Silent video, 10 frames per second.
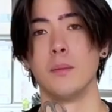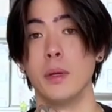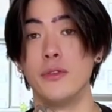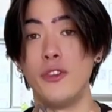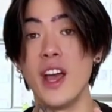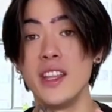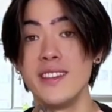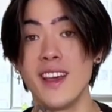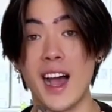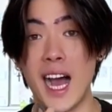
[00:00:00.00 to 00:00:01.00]
But
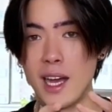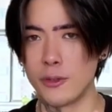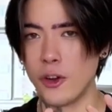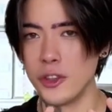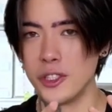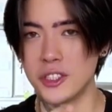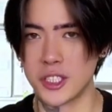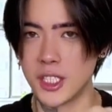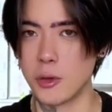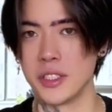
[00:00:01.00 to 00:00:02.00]
then I found the
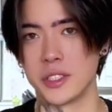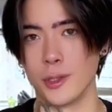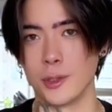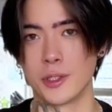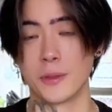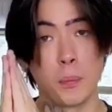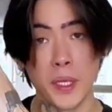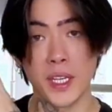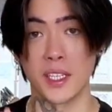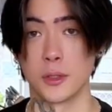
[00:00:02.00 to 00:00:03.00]
secret sauce,
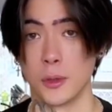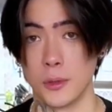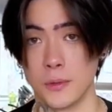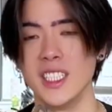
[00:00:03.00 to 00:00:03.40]
PYKASO.